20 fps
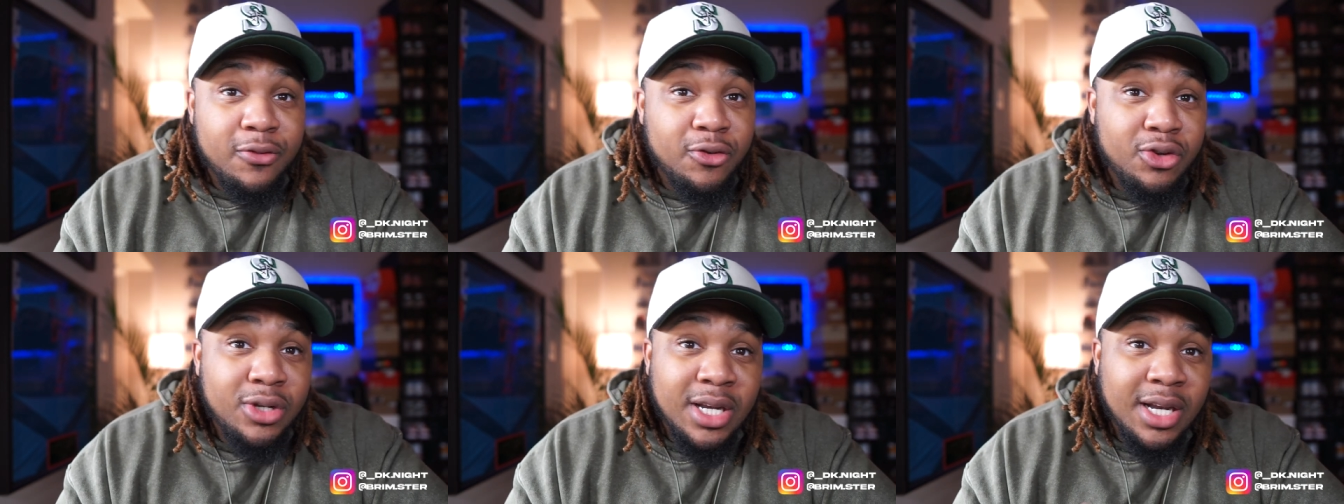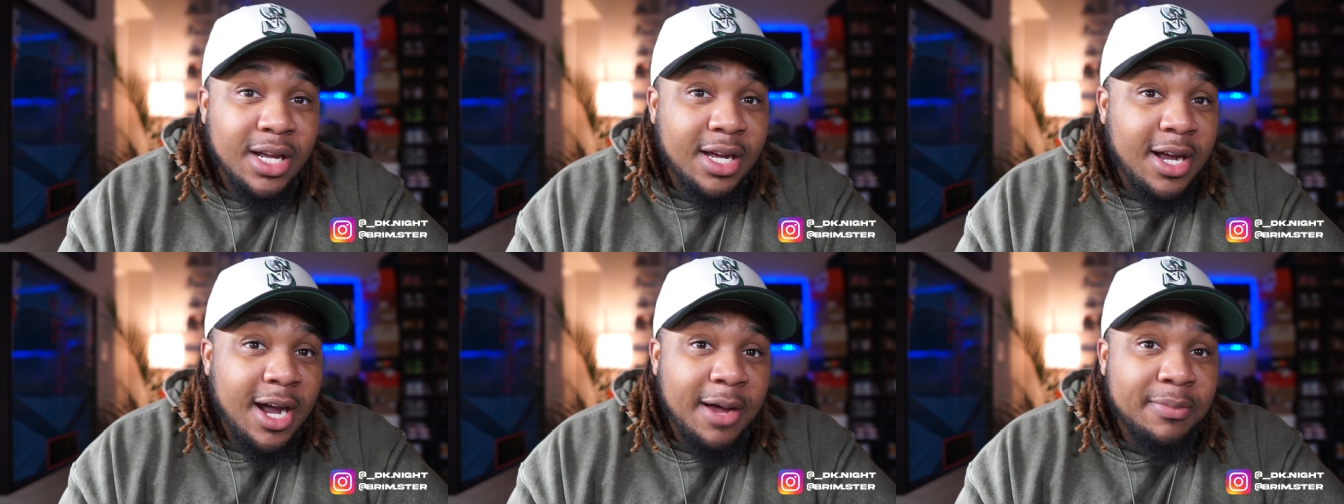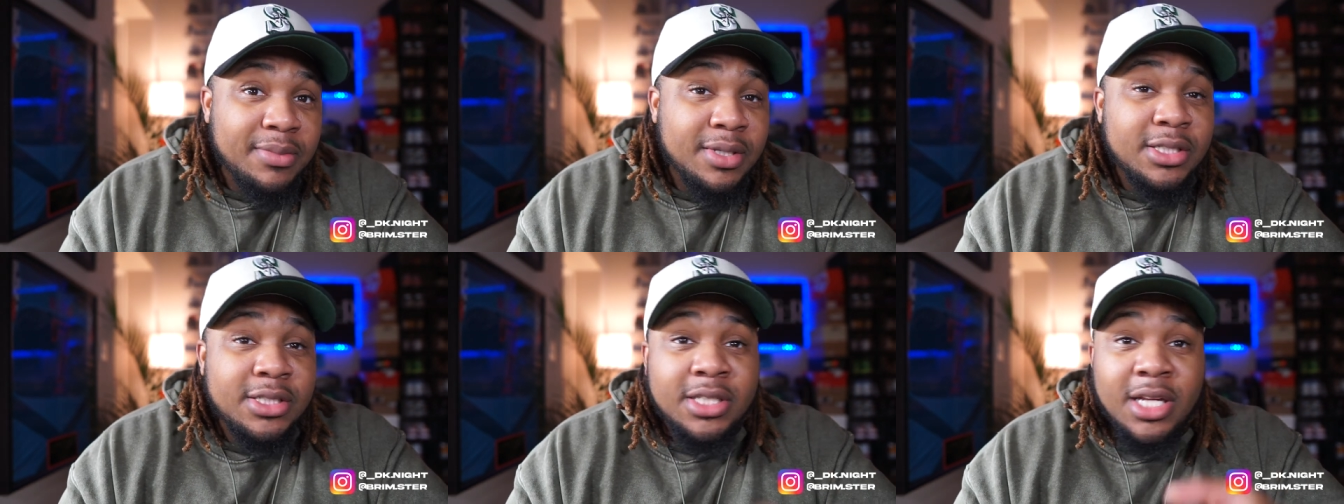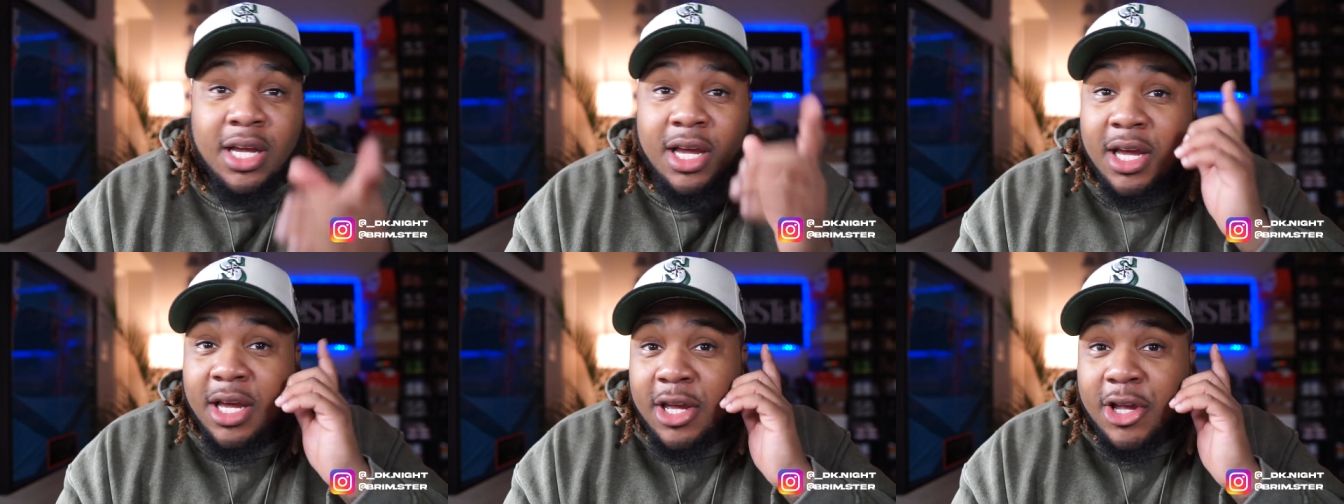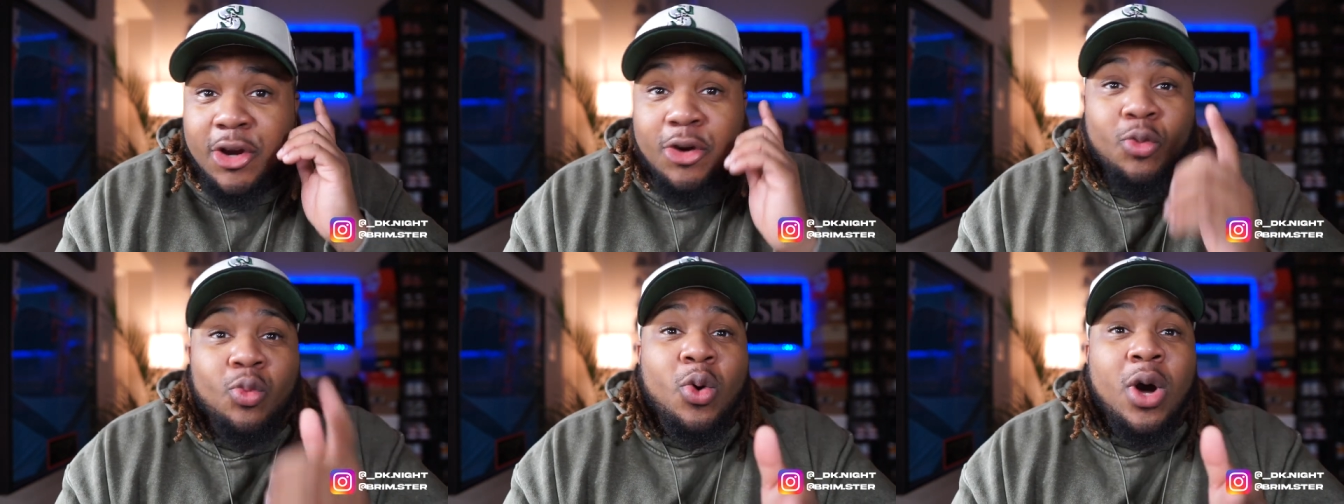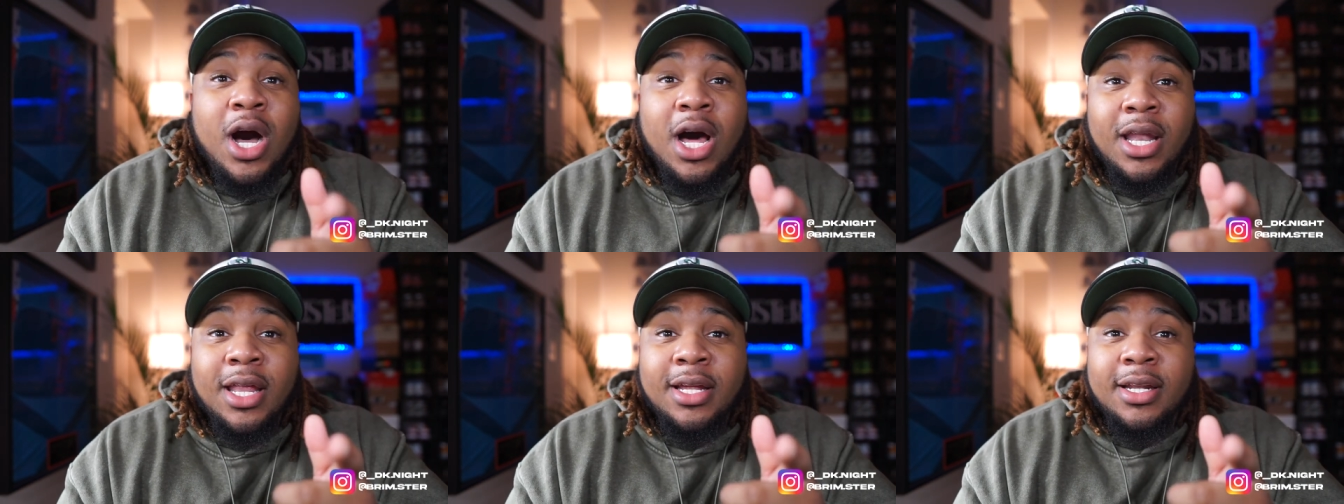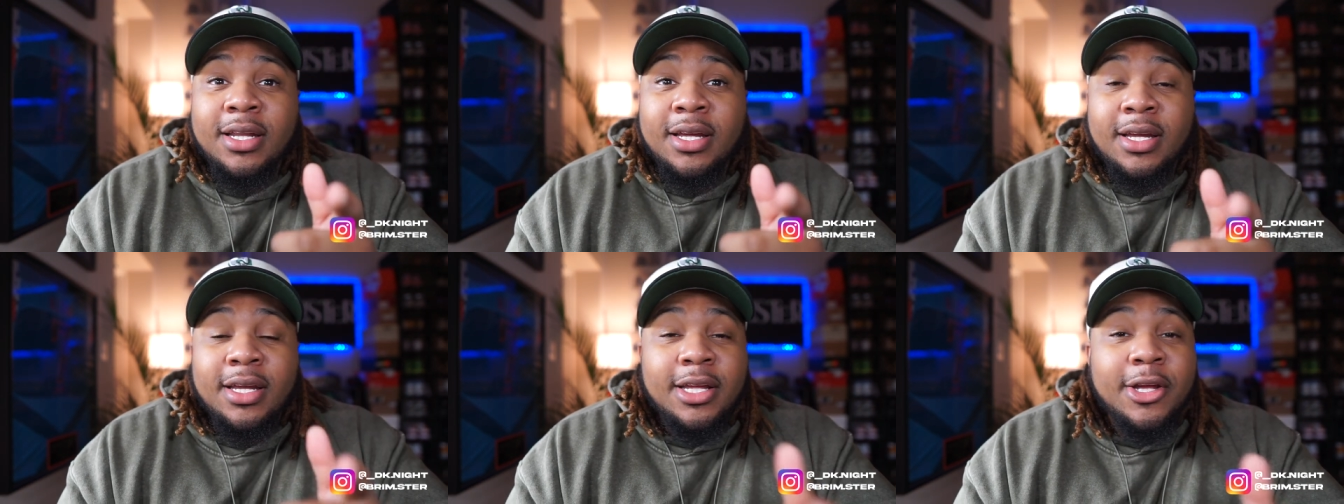If you didn't cop this, you're wilding,
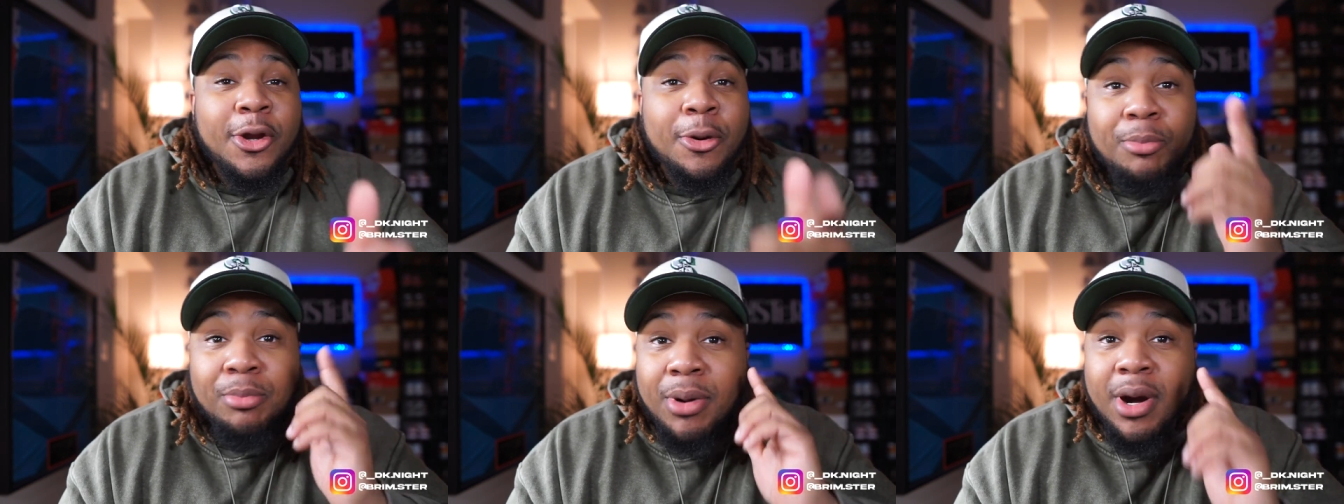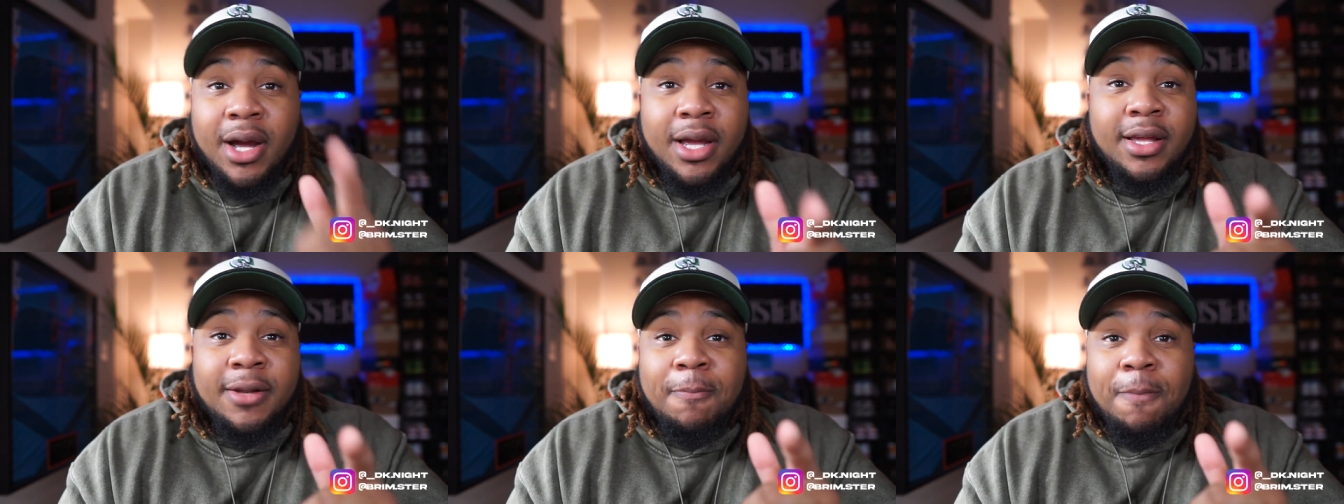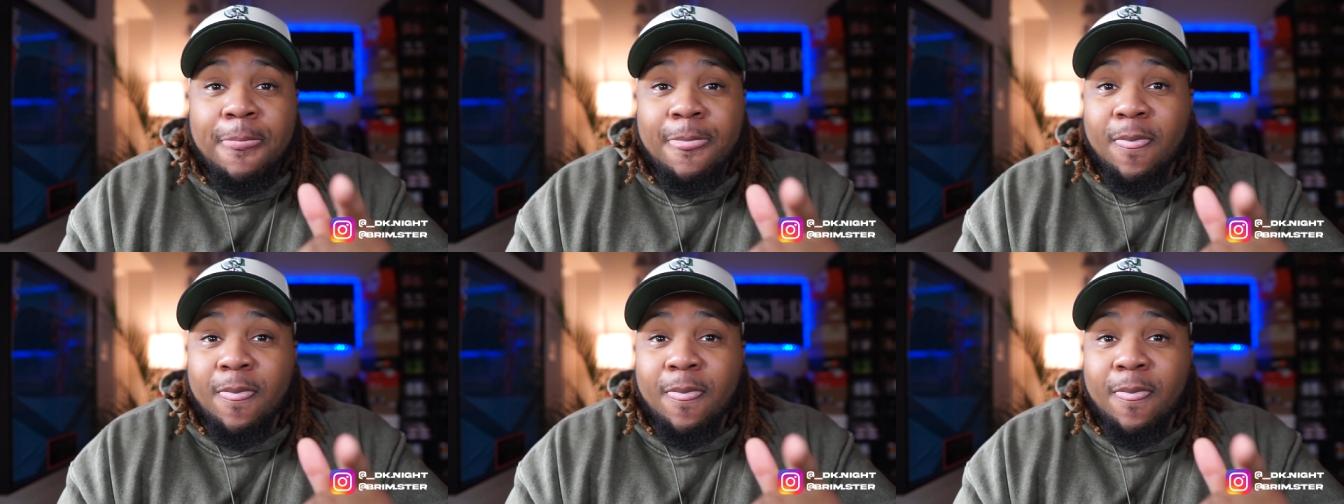you're bugging.